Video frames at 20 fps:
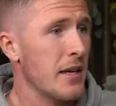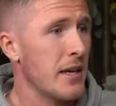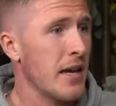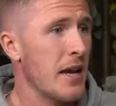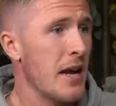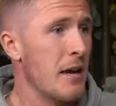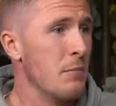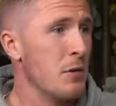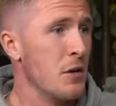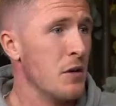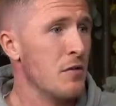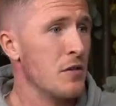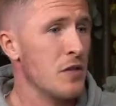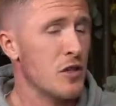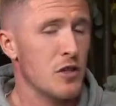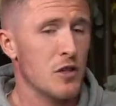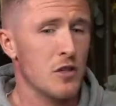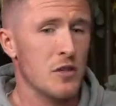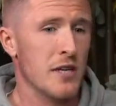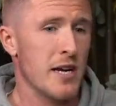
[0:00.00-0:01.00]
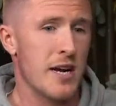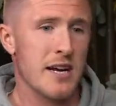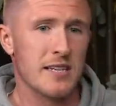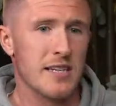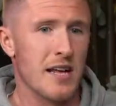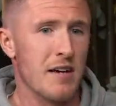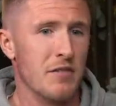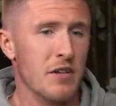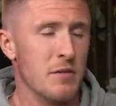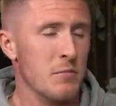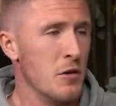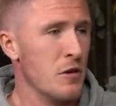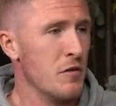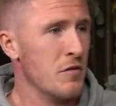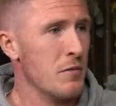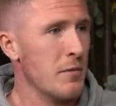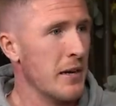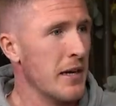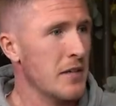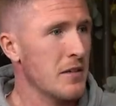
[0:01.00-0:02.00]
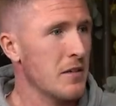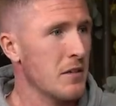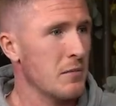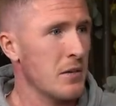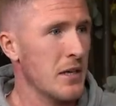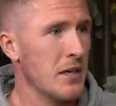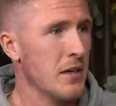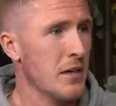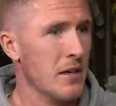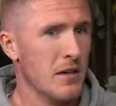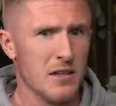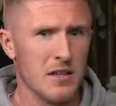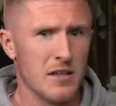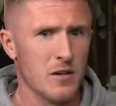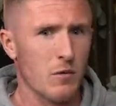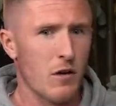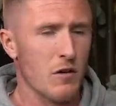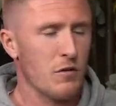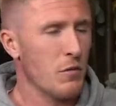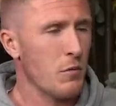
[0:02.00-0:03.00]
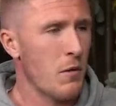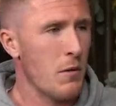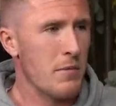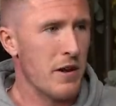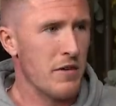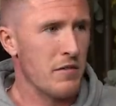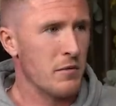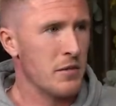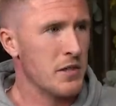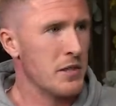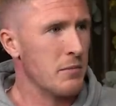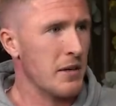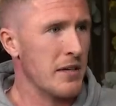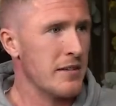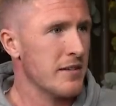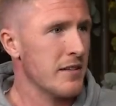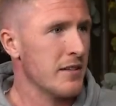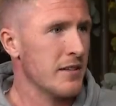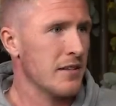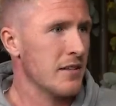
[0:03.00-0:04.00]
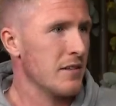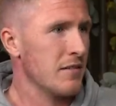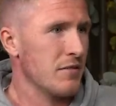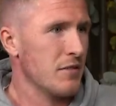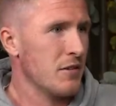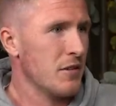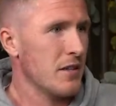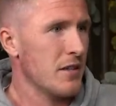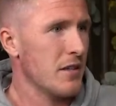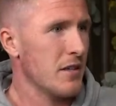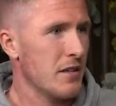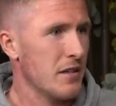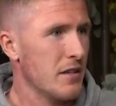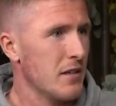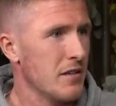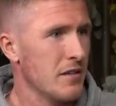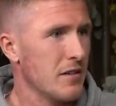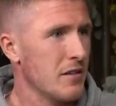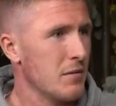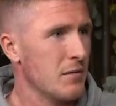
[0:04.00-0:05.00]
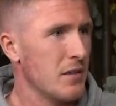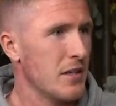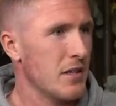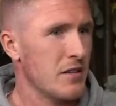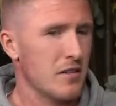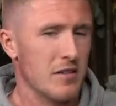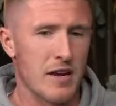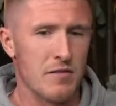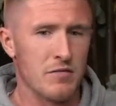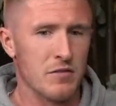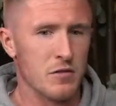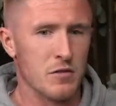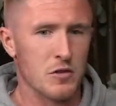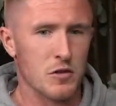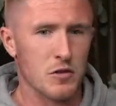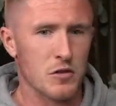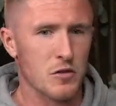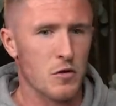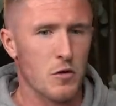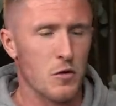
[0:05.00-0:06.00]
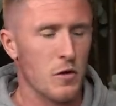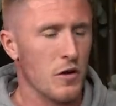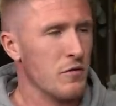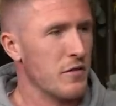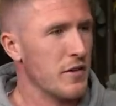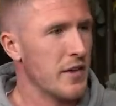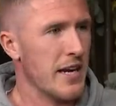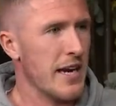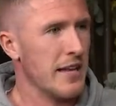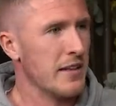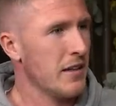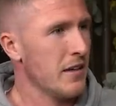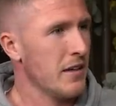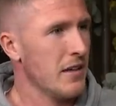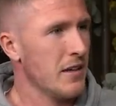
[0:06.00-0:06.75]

can't move. You're scrutinised every move you make, do you know what I mean? Go out for one bevy with your mates, lad, and you're do you know what I mean? Everyone's just calling for your head.